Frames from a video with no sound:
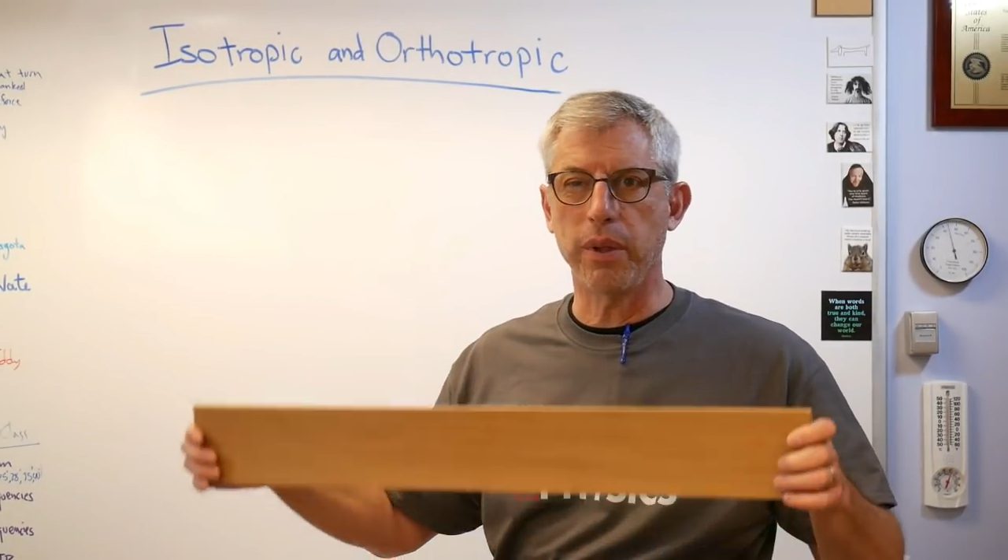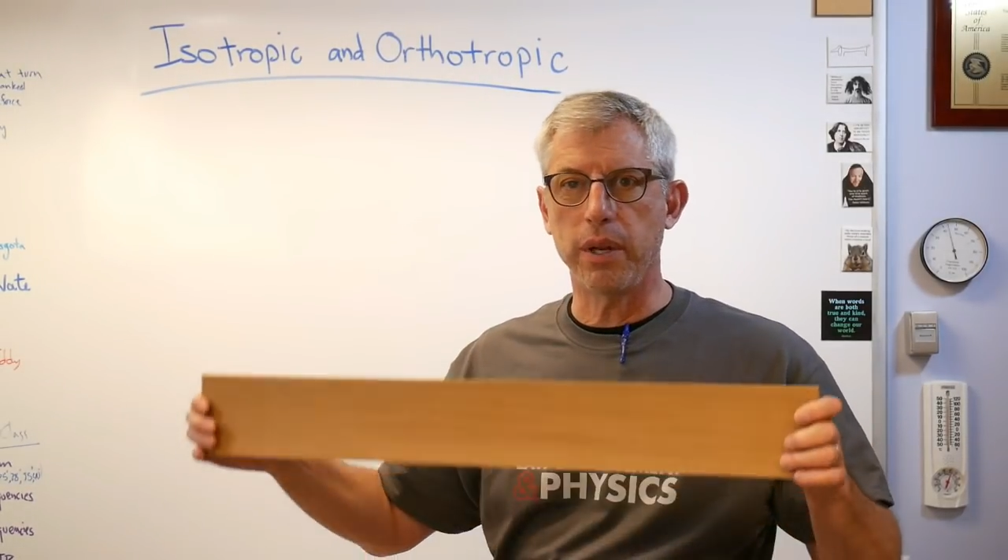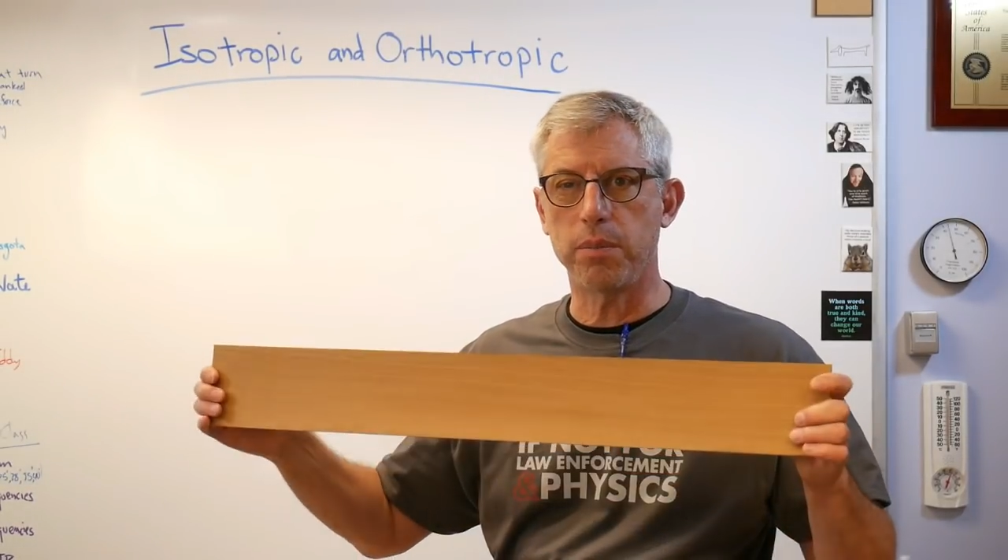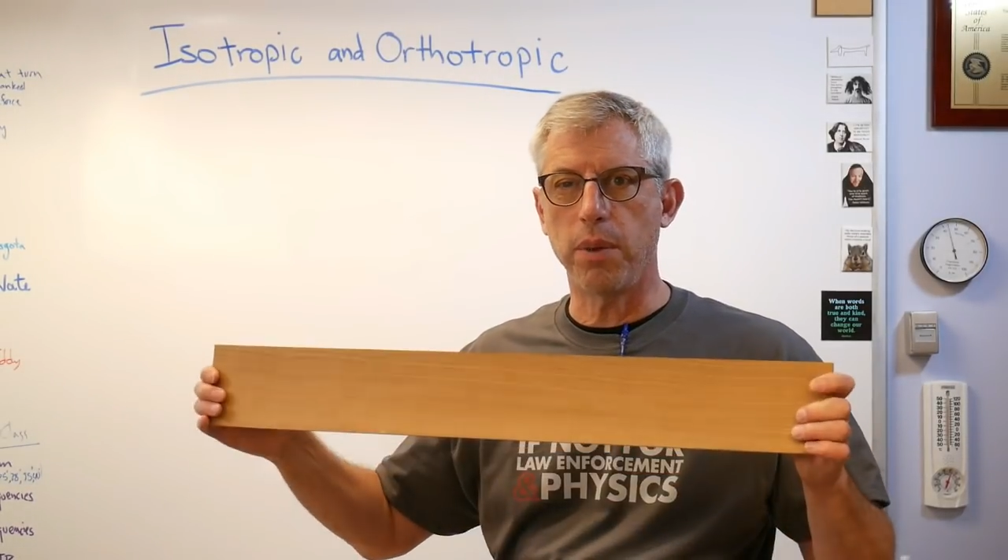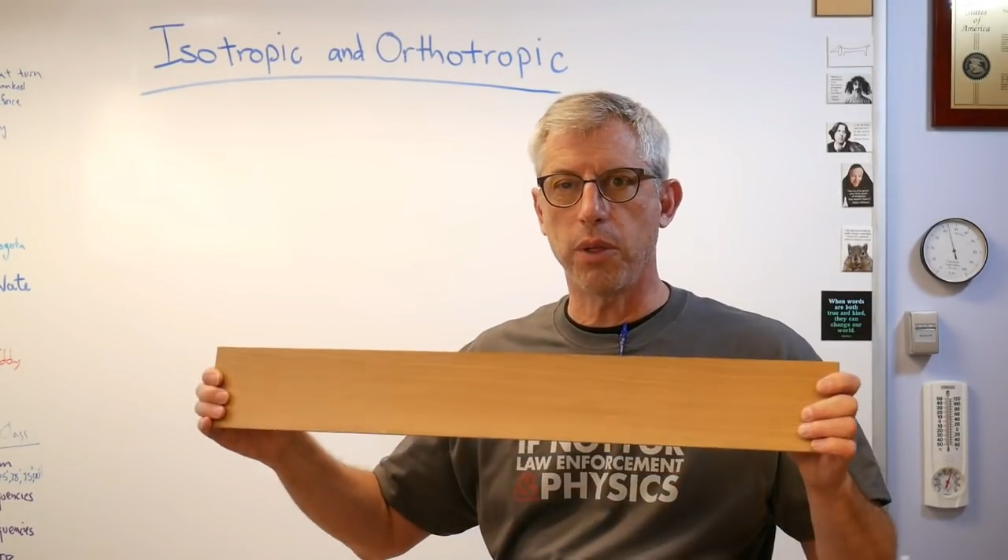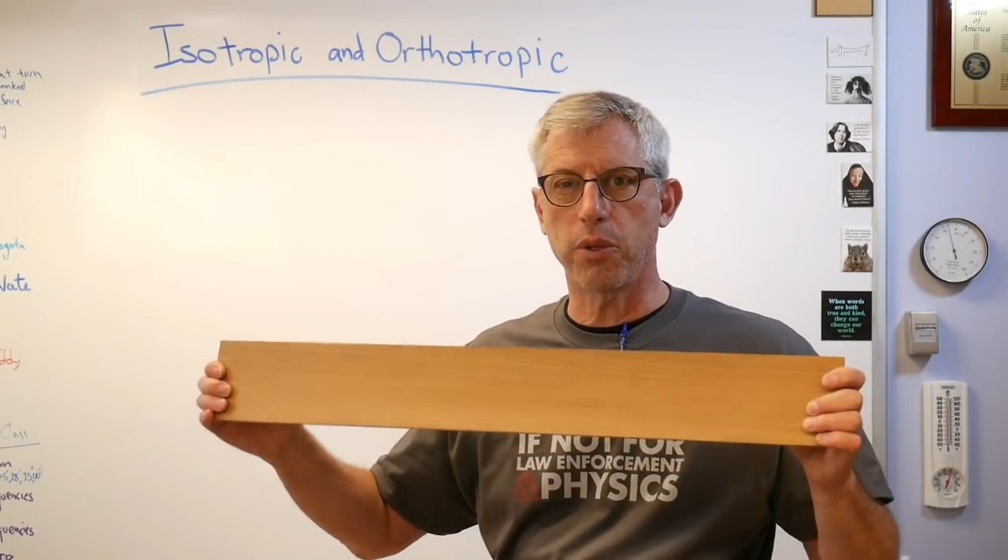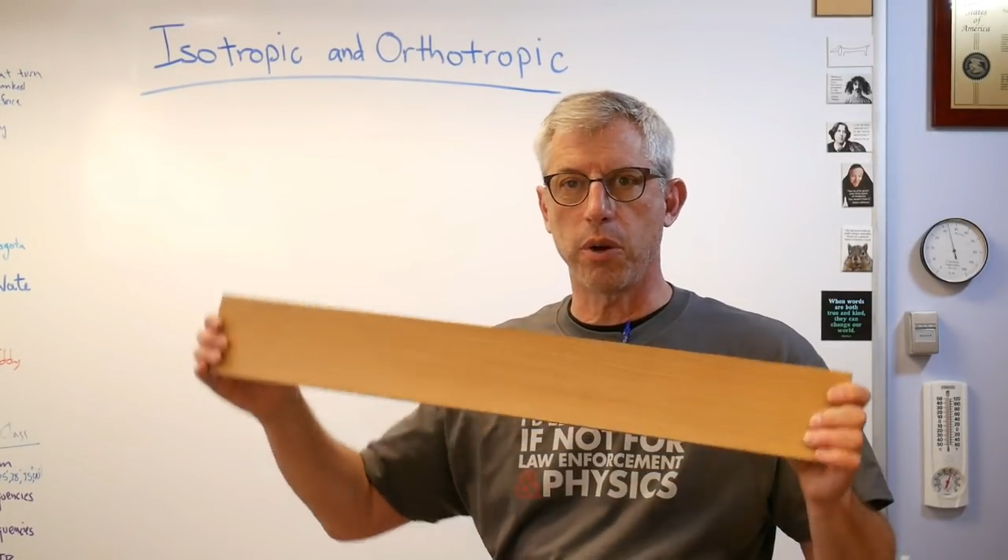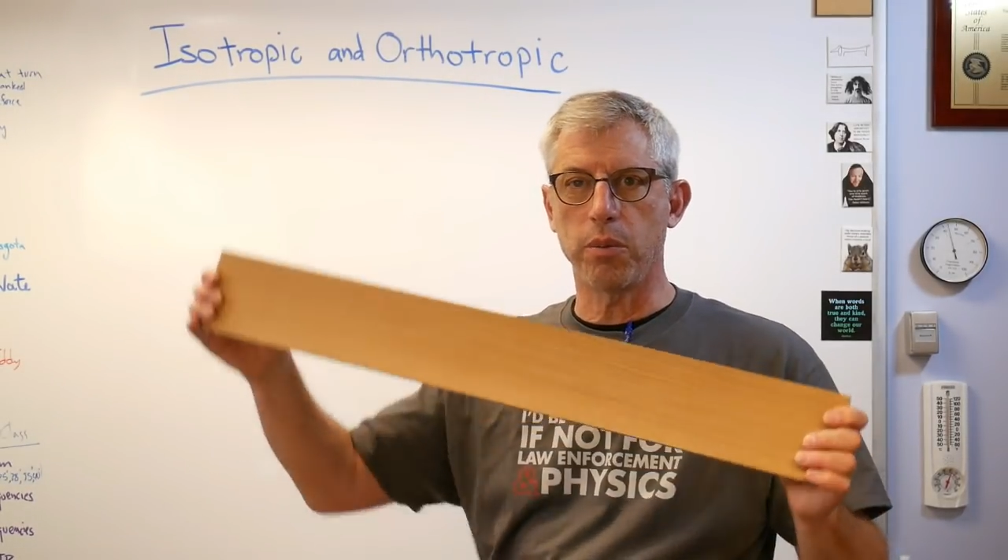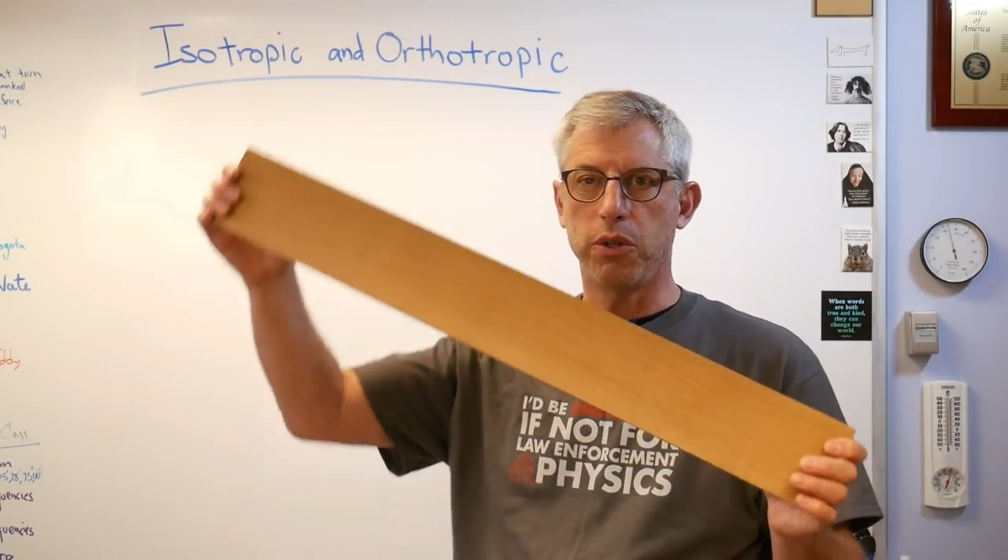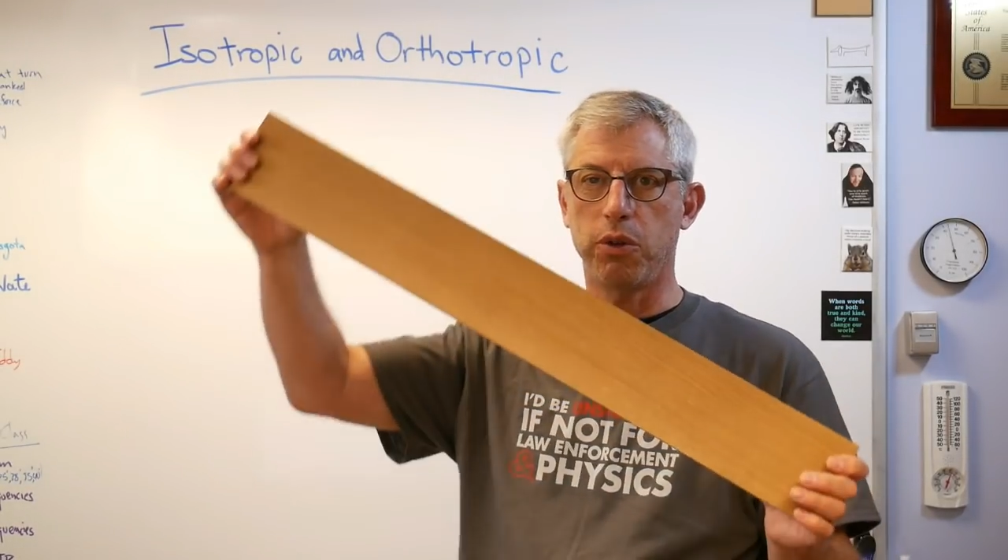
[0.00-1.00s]
and it's been
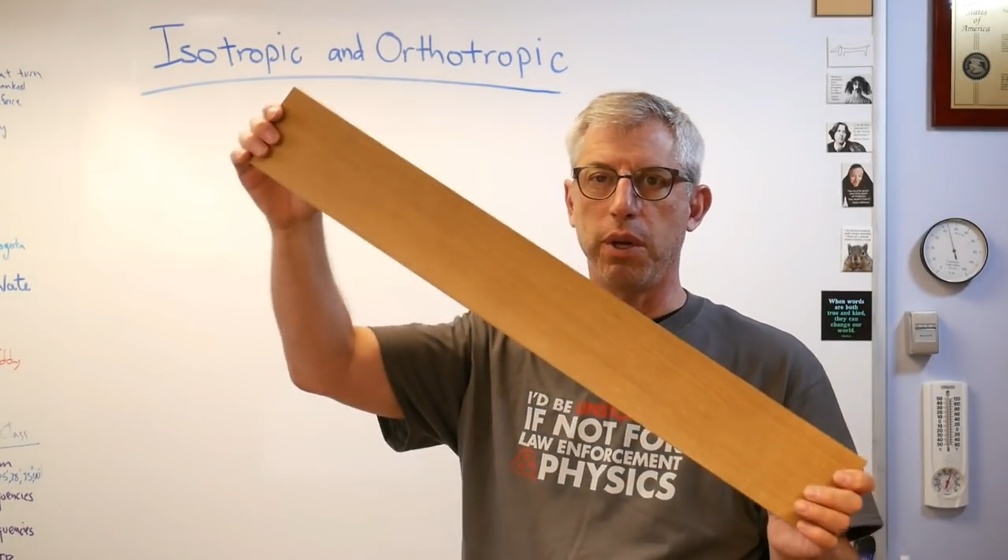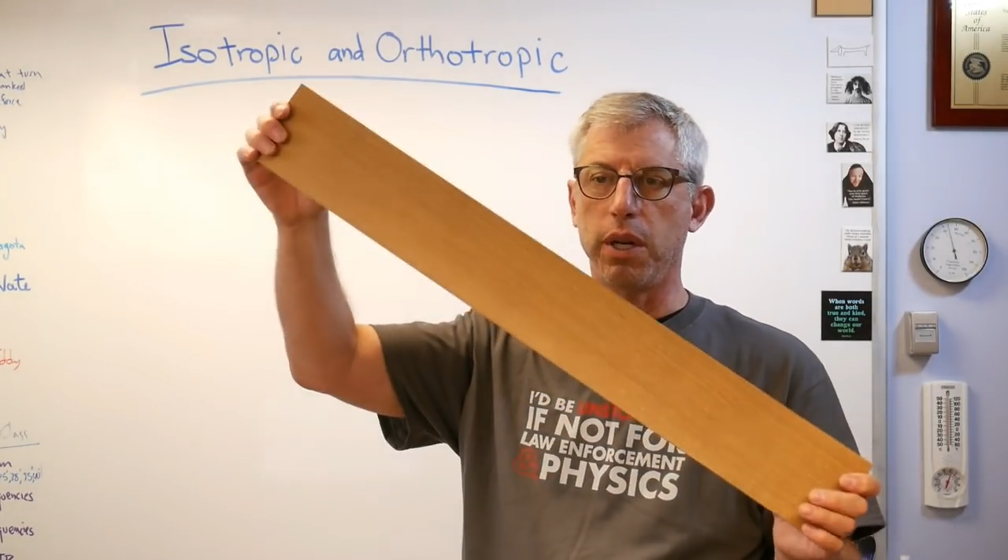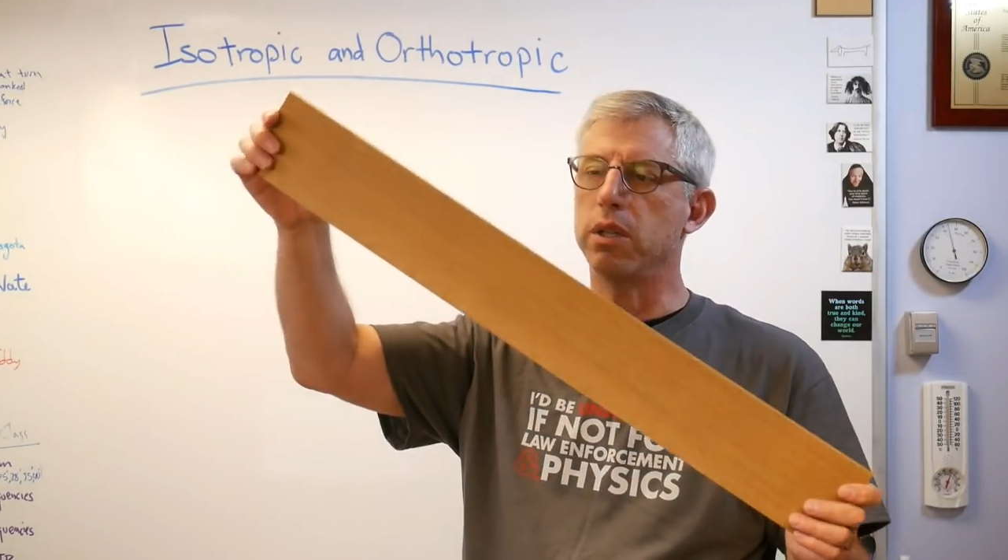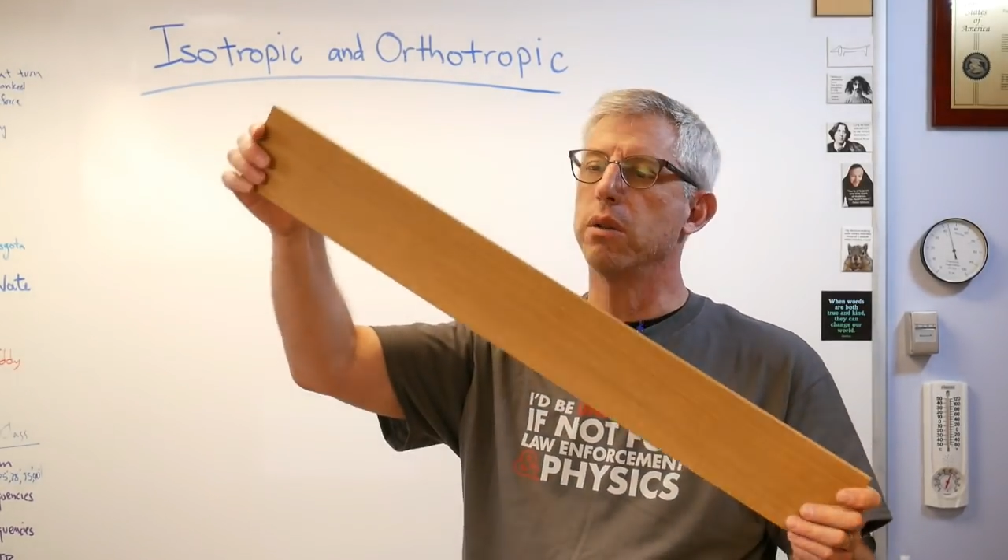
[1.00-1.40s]
thermal treated,